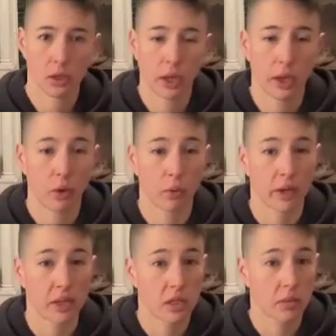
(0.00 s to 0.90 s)
It's okay to
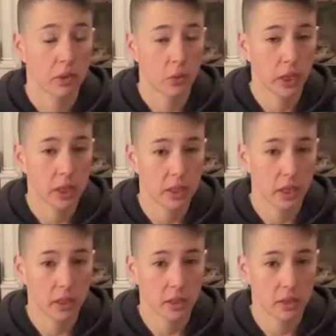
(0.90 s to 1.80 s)
rest between
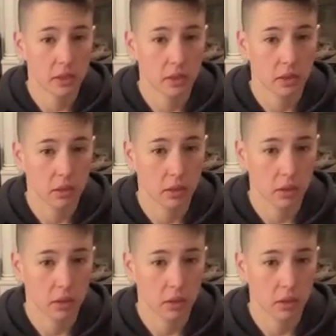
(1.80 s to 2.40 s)
sets.